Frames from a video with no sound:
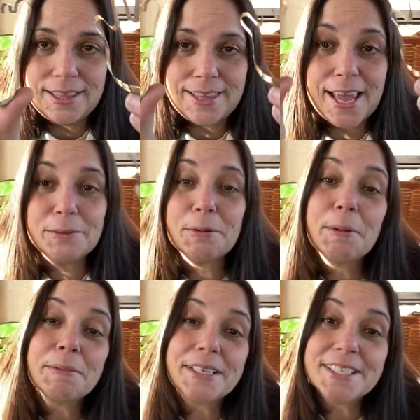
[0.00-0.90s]
That's what
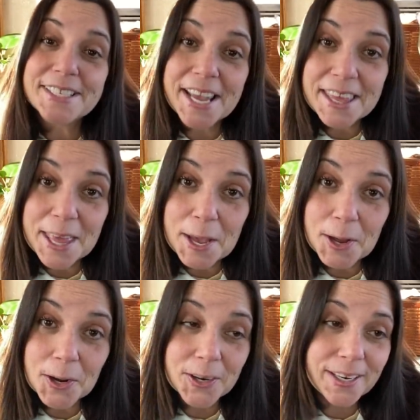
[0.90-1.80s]
I'm gonna say they
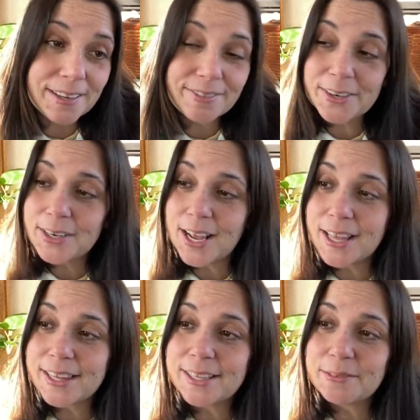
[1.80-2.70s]
are. If they're
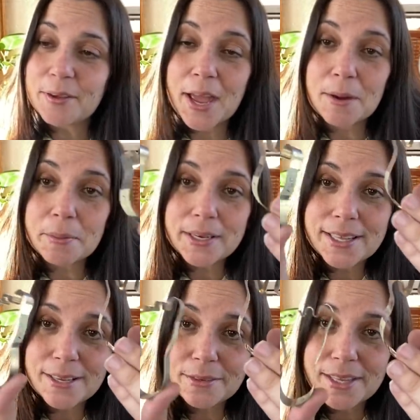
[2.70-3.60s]
not, that's fine. But
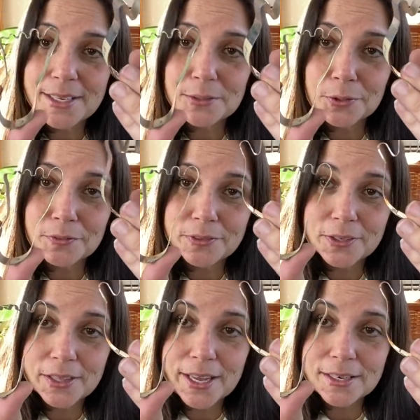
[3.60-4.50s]
that's what they sort of
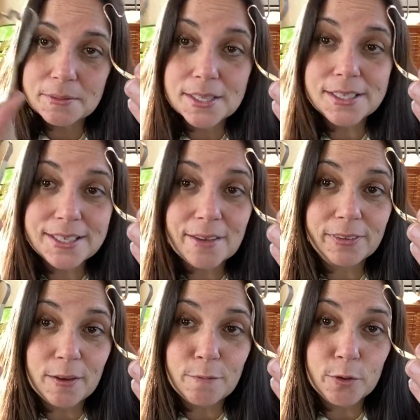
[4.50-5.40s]
look like to me. This is
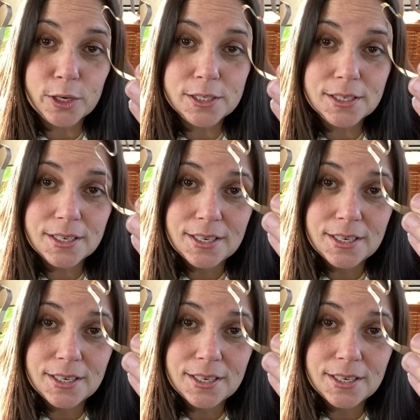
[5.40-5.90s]
definitely a foot.